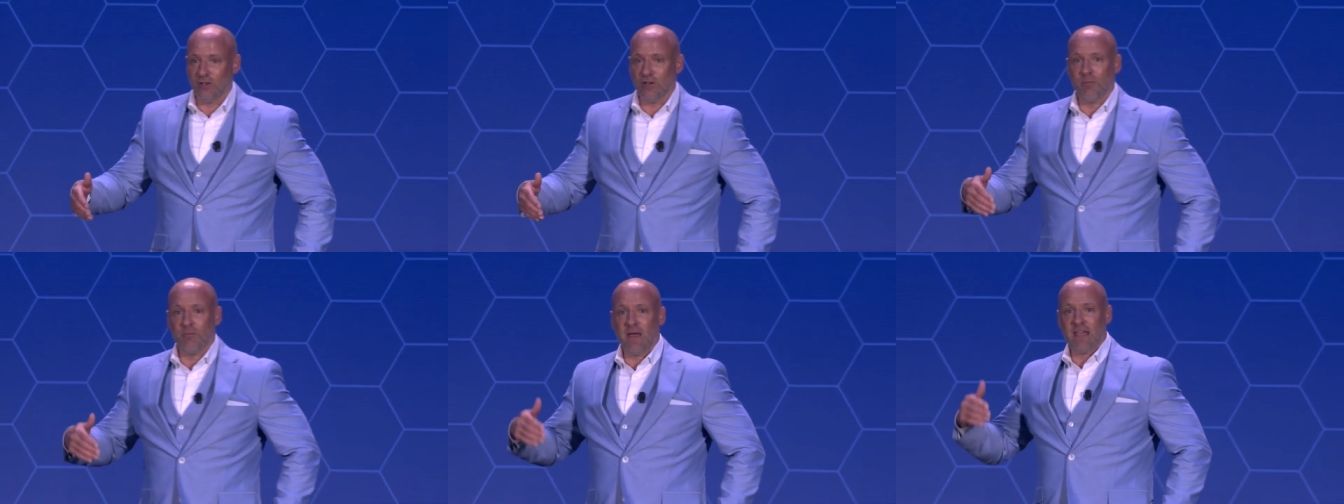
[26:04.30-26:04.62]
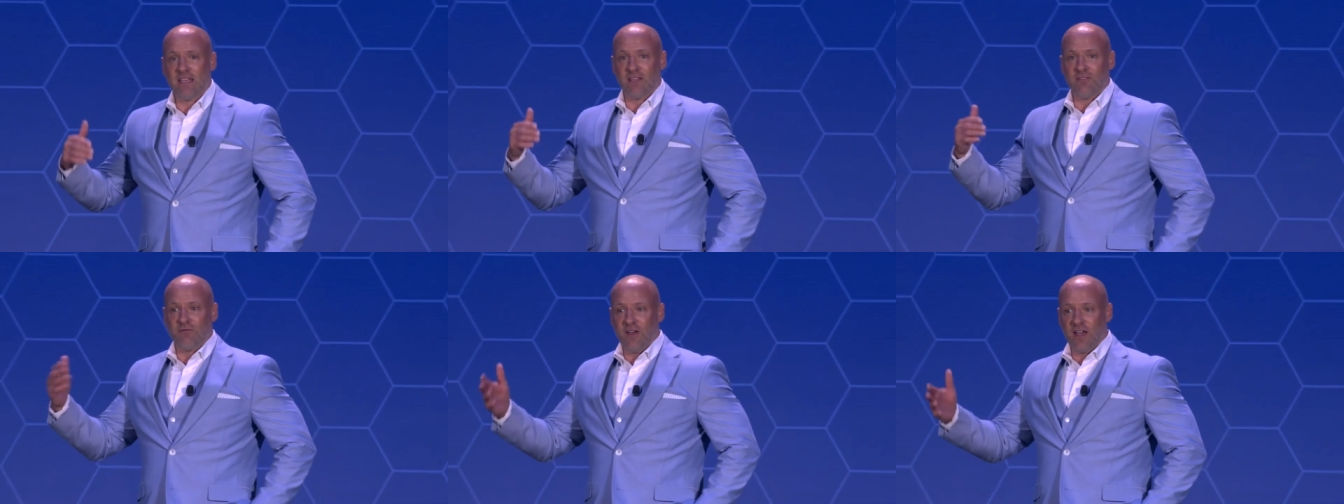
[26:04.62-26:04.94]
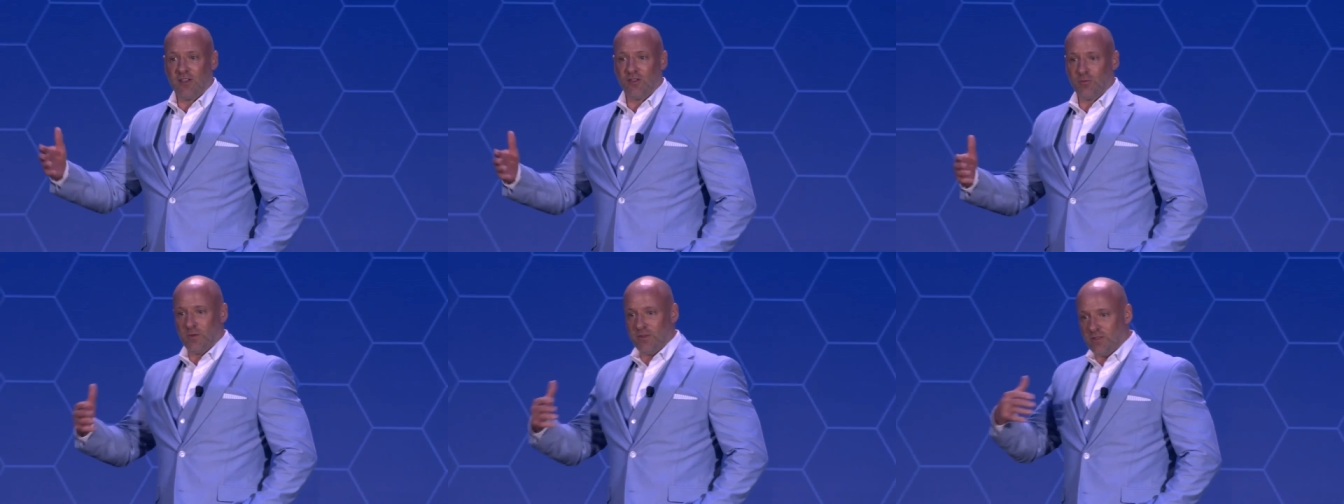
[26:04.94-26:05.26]
to make
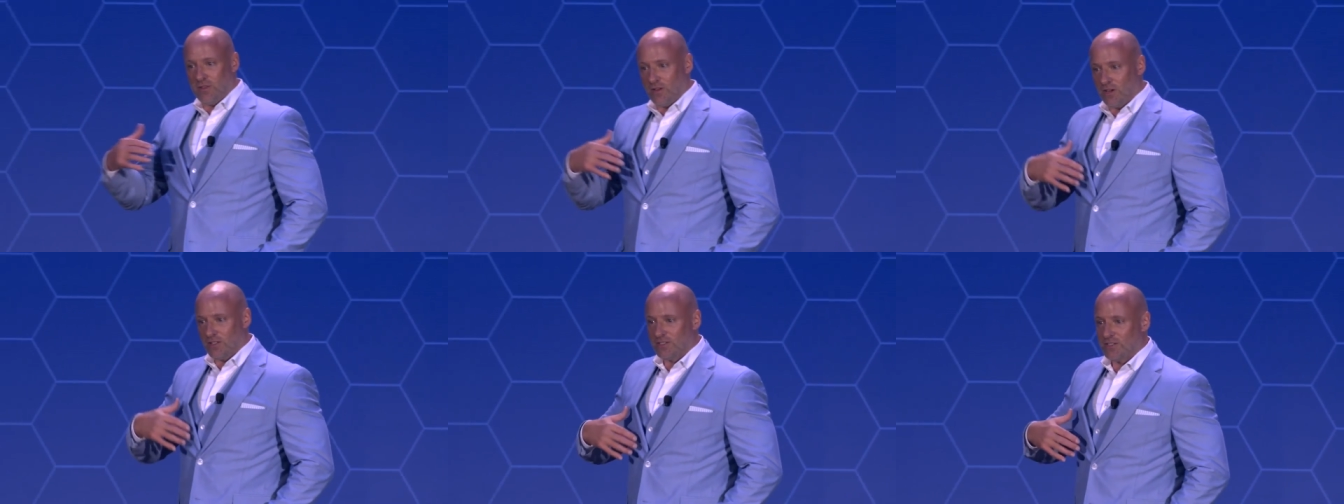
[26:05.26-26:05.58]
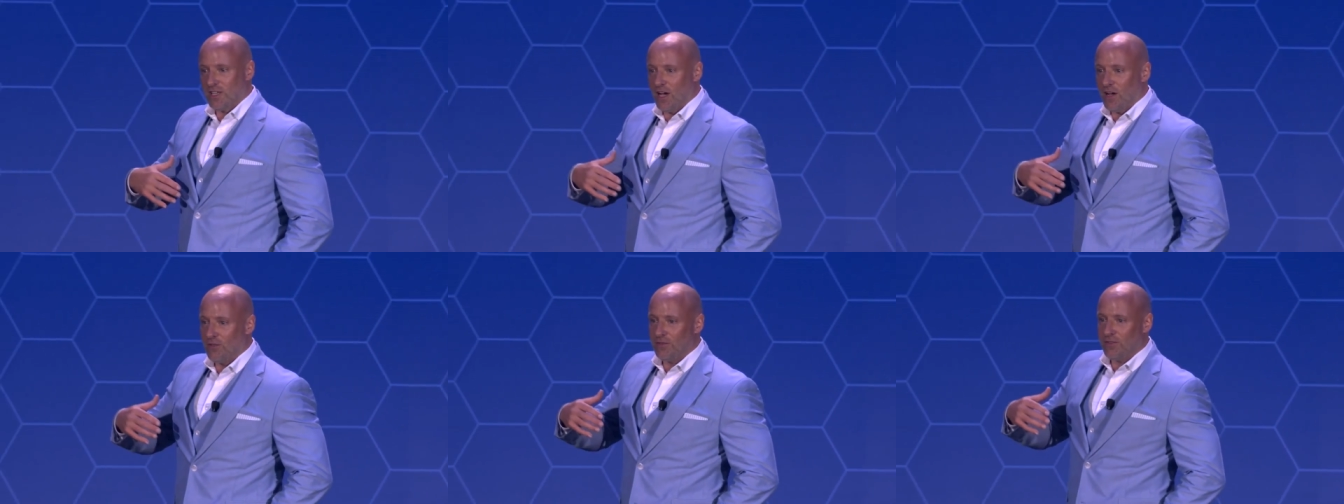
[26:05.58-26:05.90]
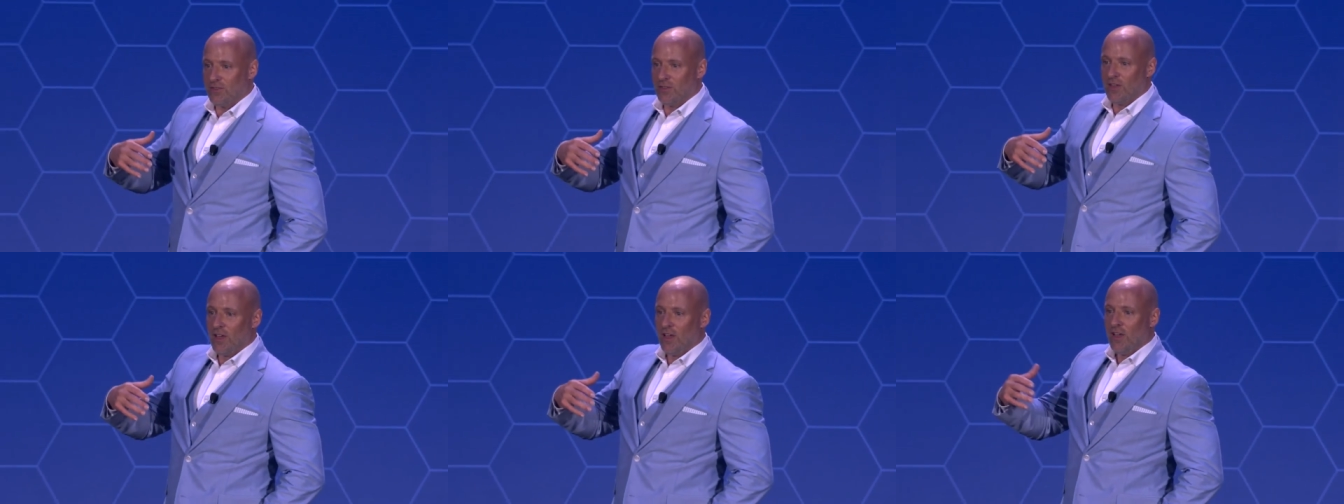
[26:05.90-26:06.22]
investments in
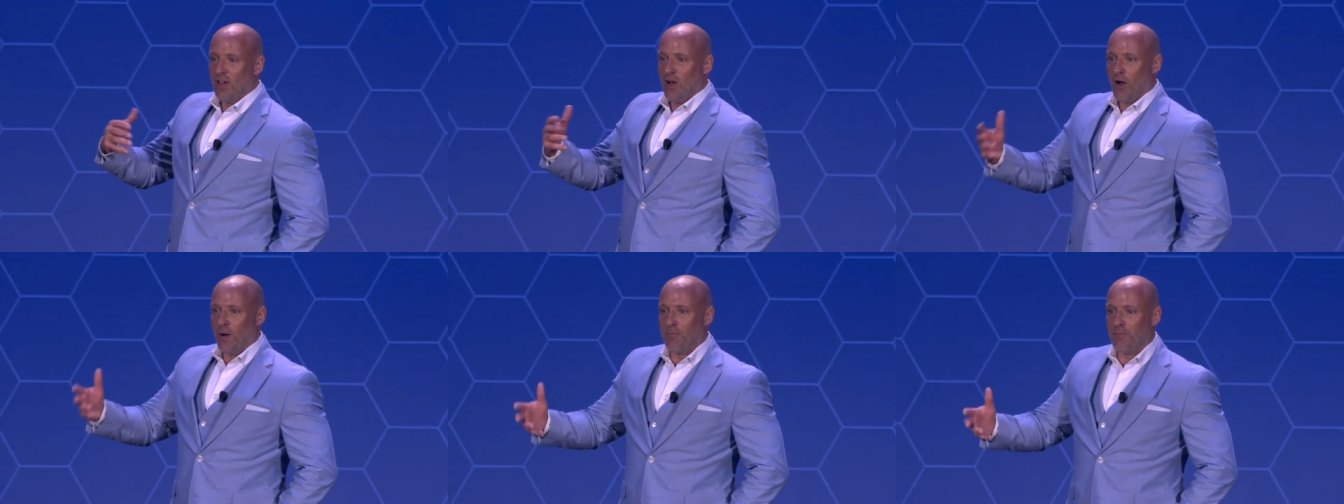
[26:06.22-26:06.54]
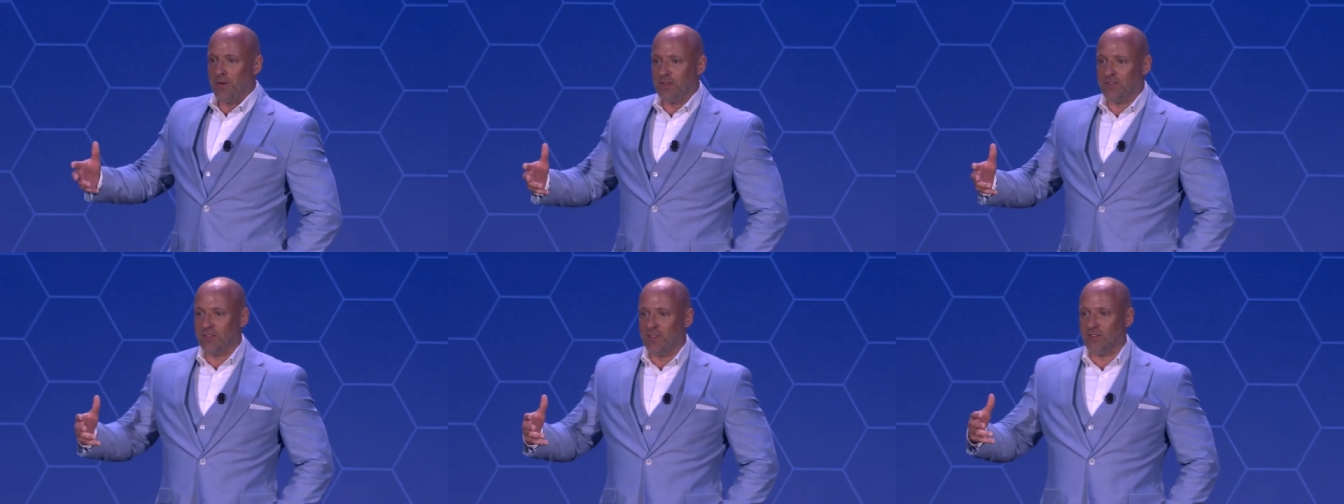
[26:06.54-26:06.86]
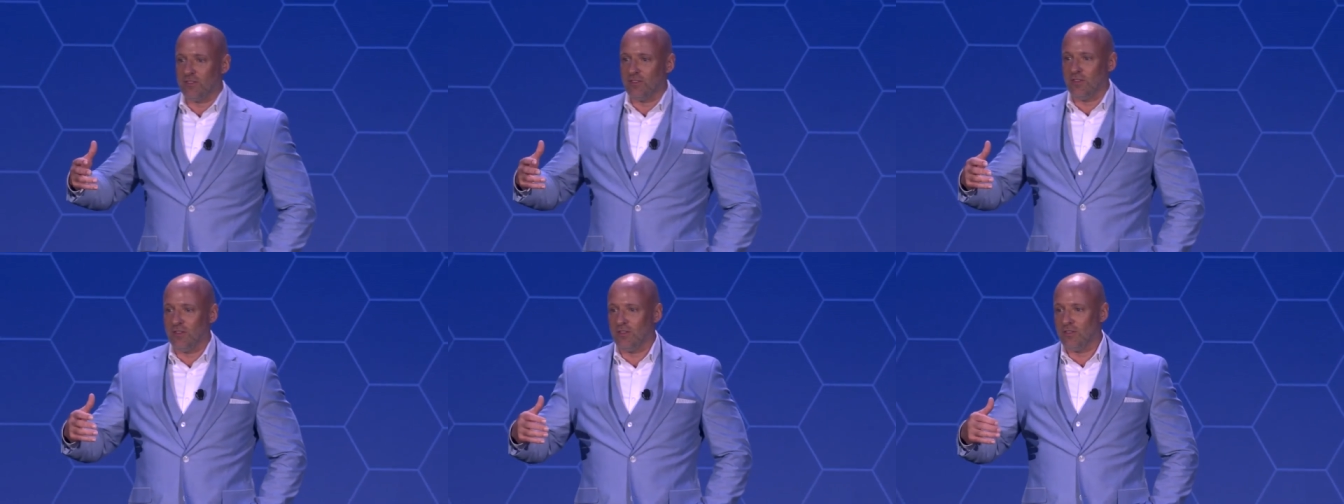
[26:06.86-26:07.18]
ourselves, our
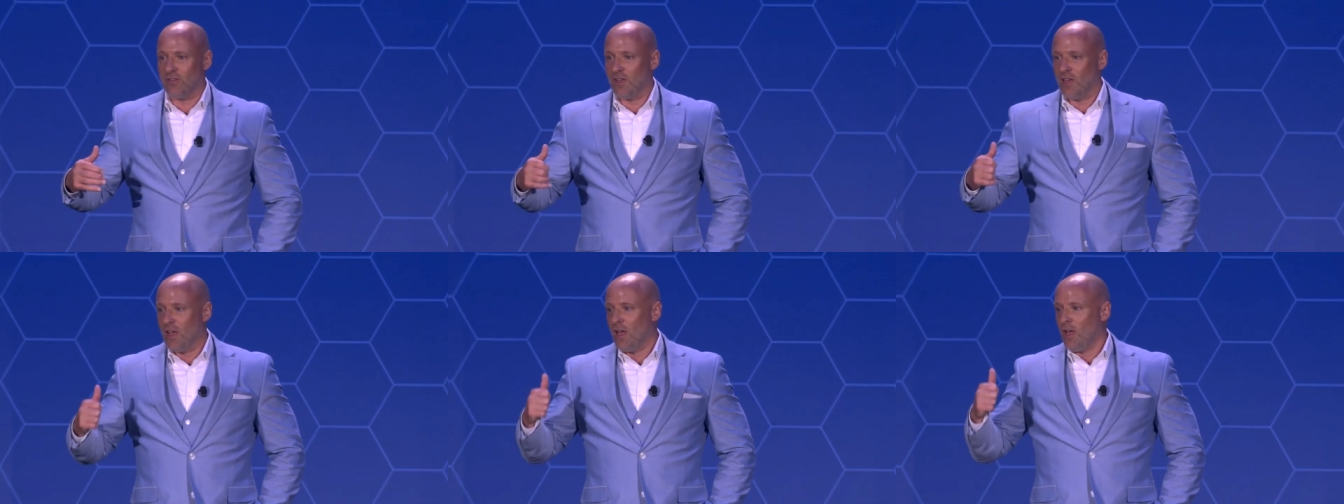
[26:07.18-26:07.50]
businesses,